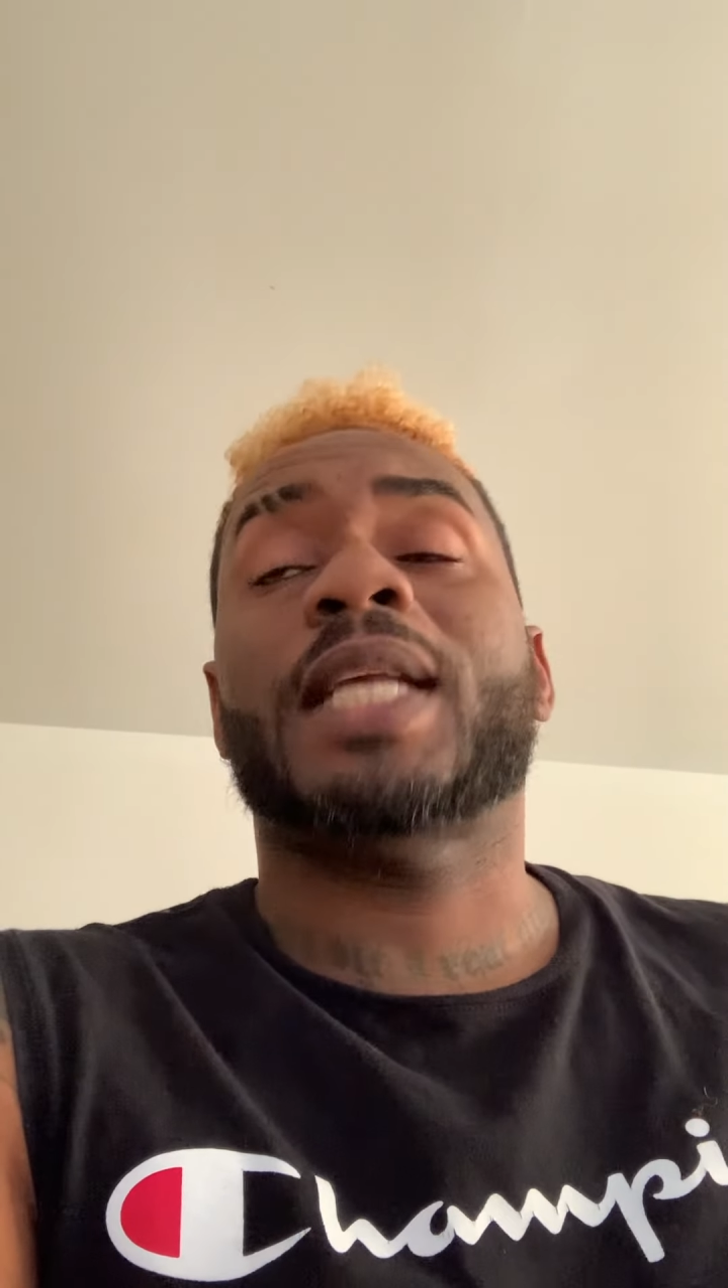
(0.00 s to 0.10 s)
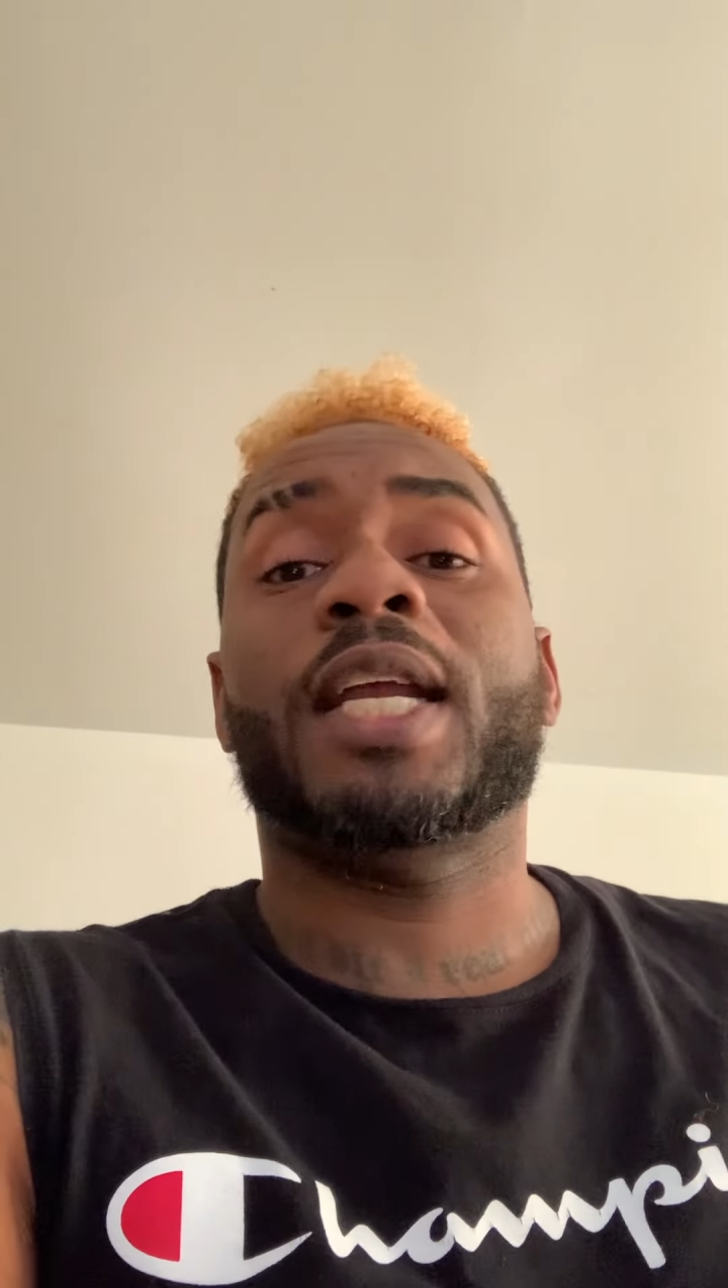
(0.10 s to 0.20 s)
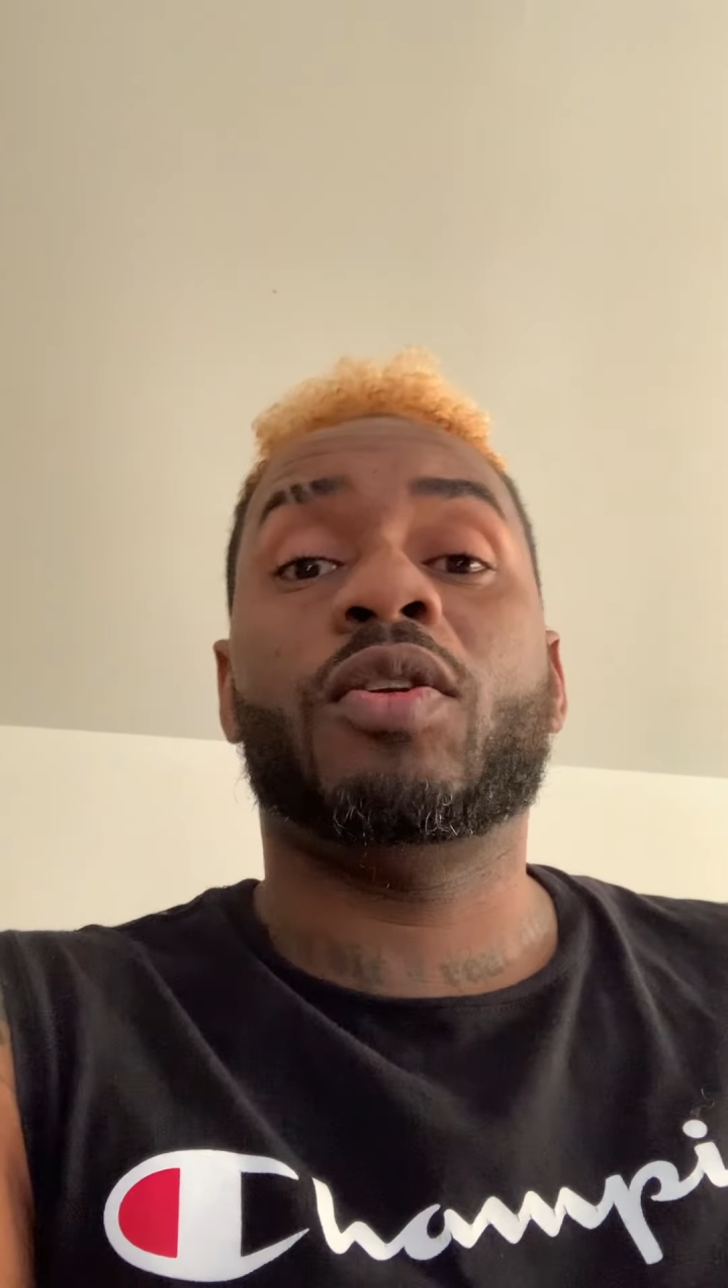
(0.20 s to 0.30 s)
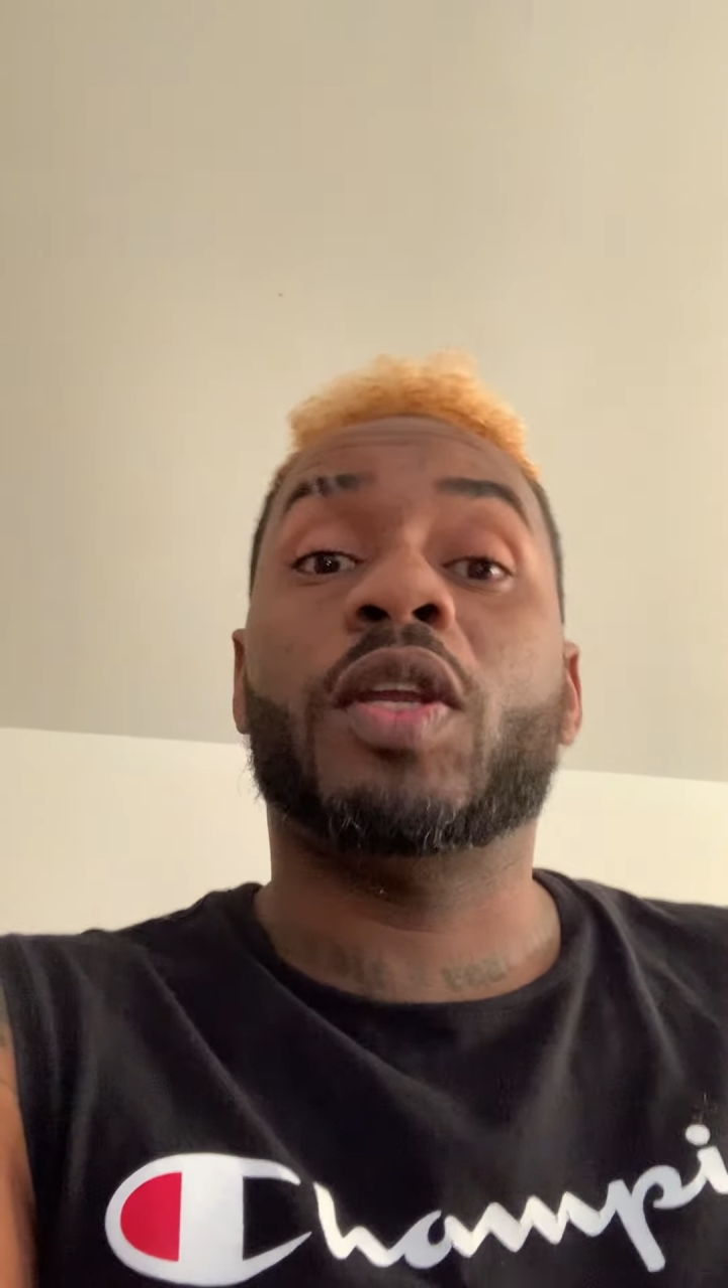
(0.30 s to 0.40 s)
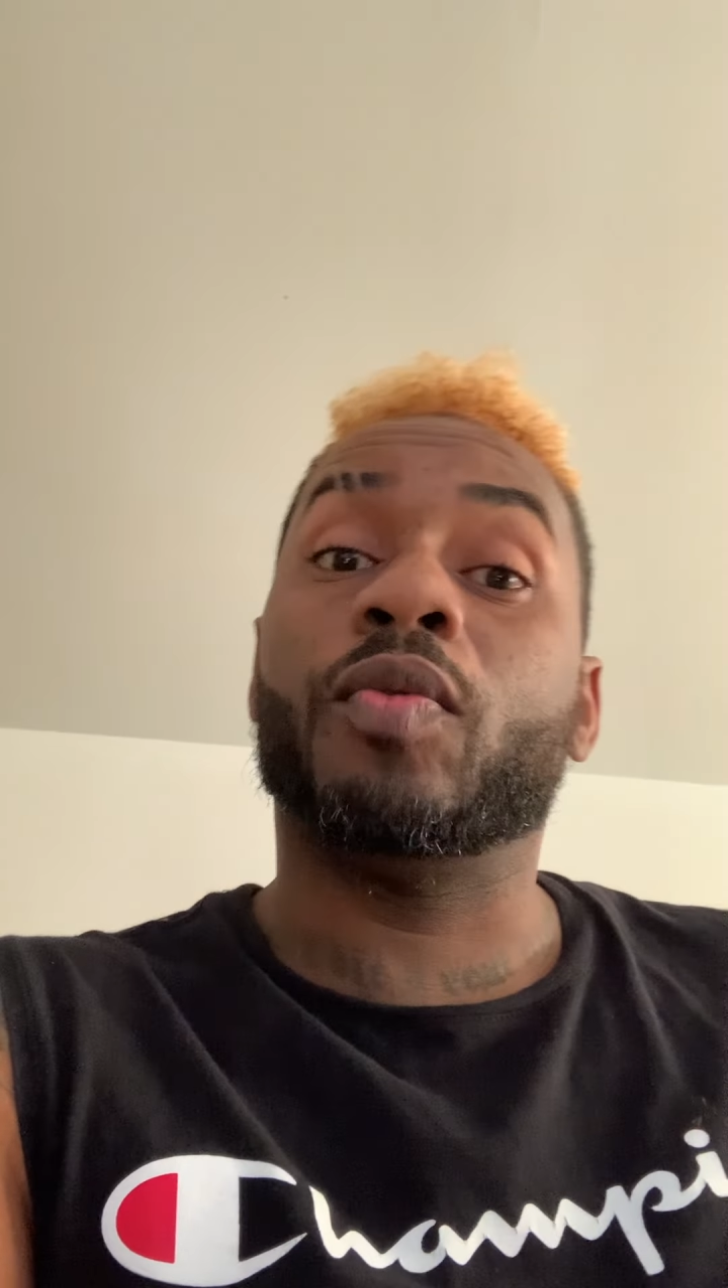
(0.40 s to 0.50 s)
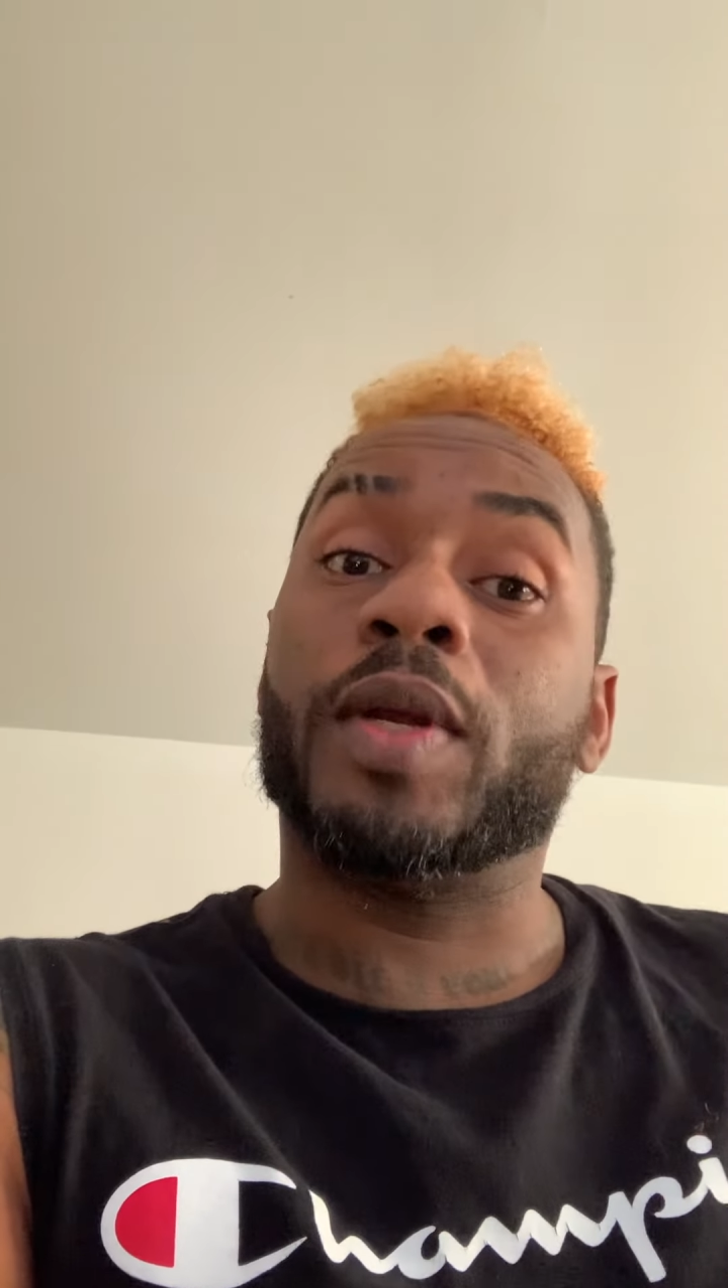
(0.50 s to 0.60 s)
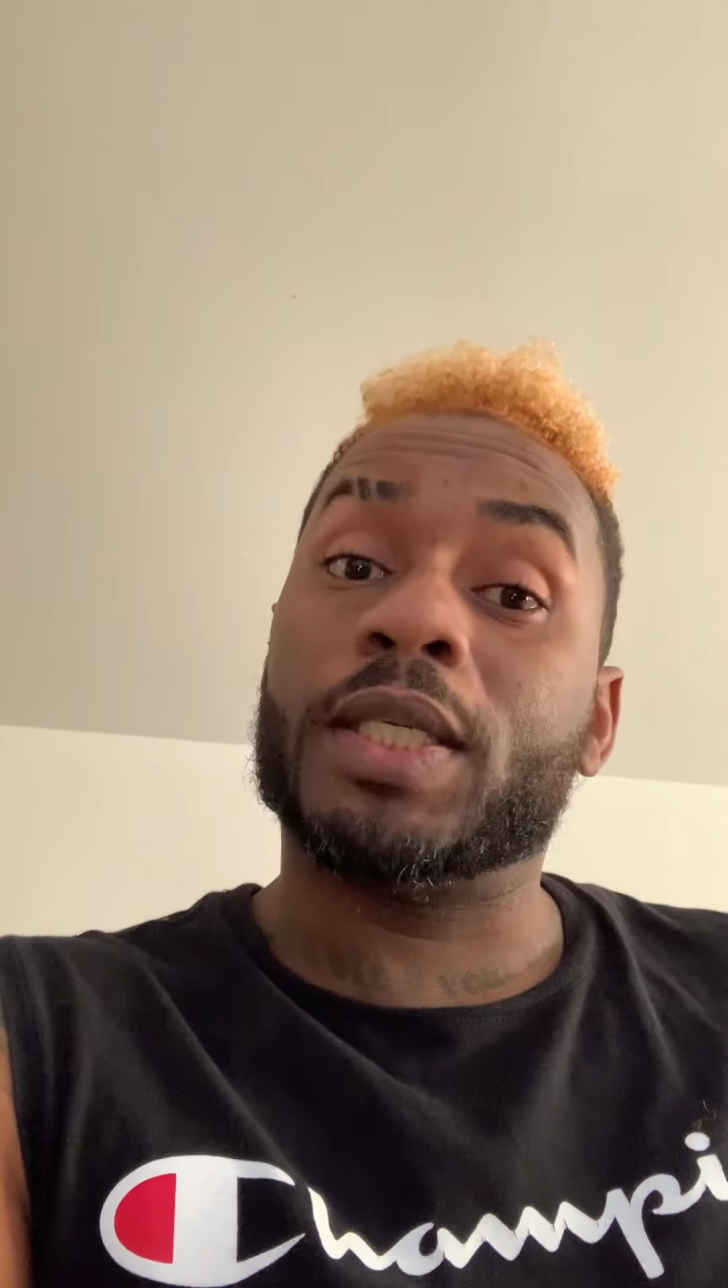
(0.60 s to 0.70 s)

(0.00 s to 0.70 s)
you get rid of